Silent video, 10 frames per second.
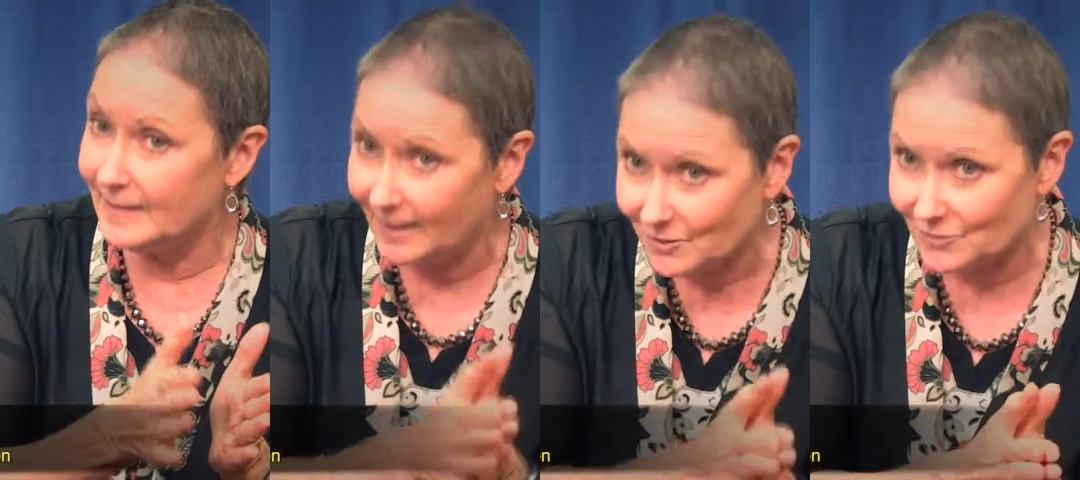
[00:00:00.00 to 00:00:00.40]

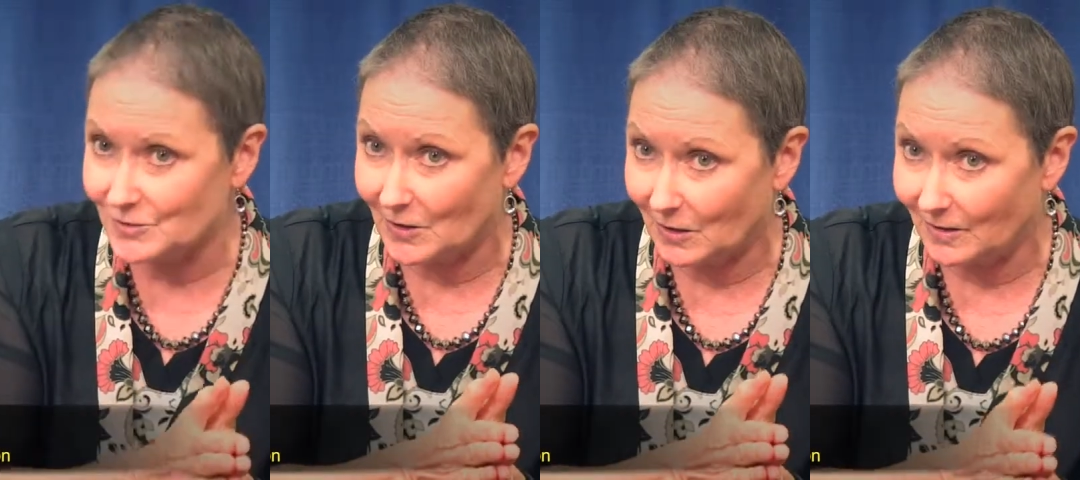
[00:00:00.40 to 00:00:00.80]

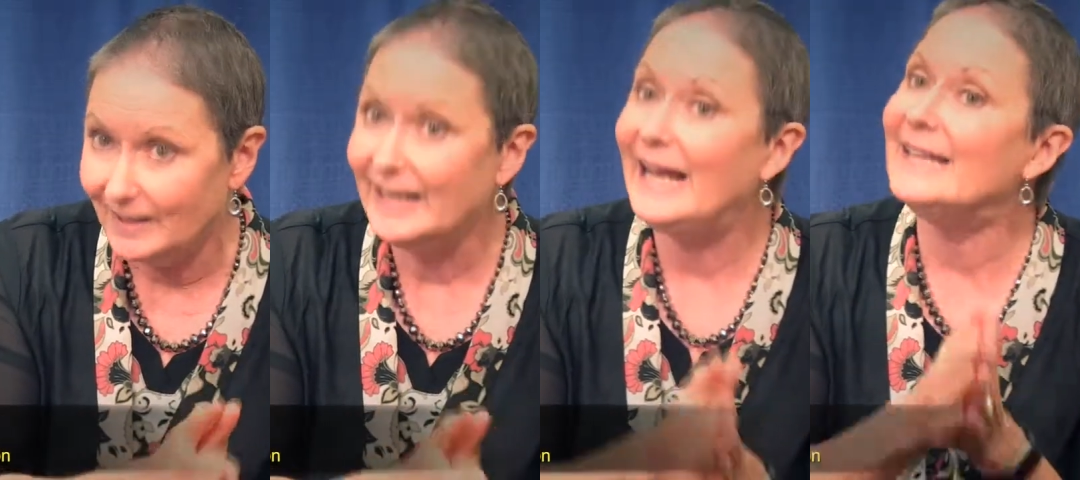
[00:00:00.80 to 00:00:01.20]
dangers are
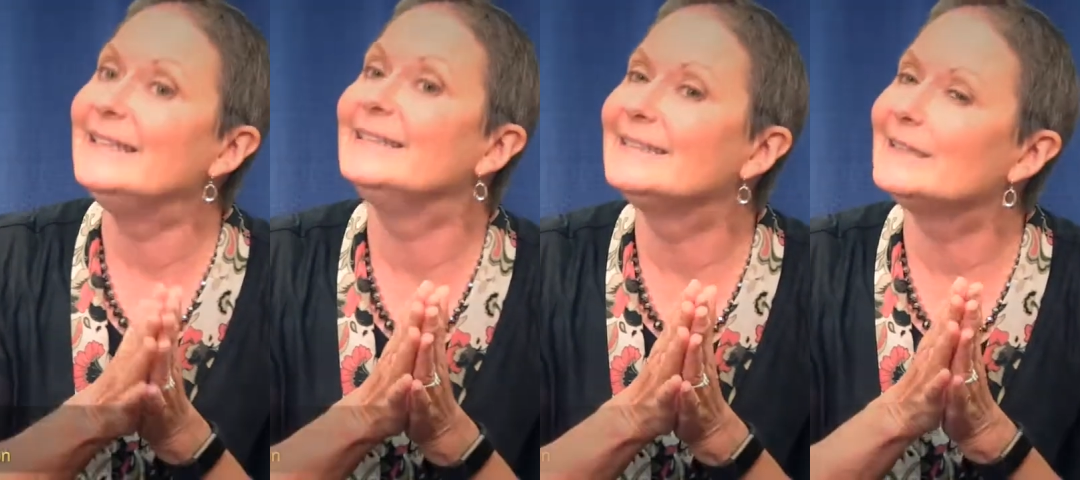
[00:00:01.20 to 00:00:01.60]
and
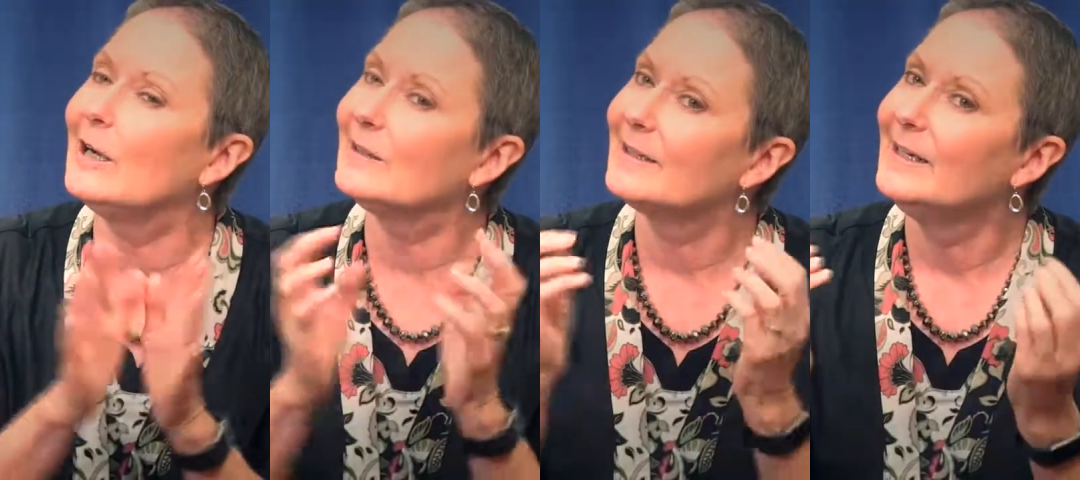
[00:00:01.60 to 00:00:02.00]
then
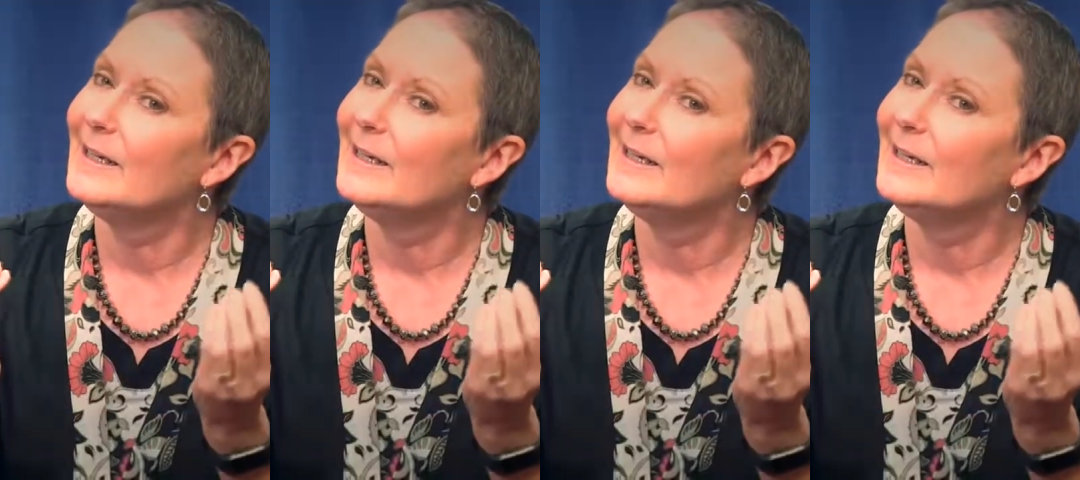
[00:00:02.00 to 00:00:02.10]
start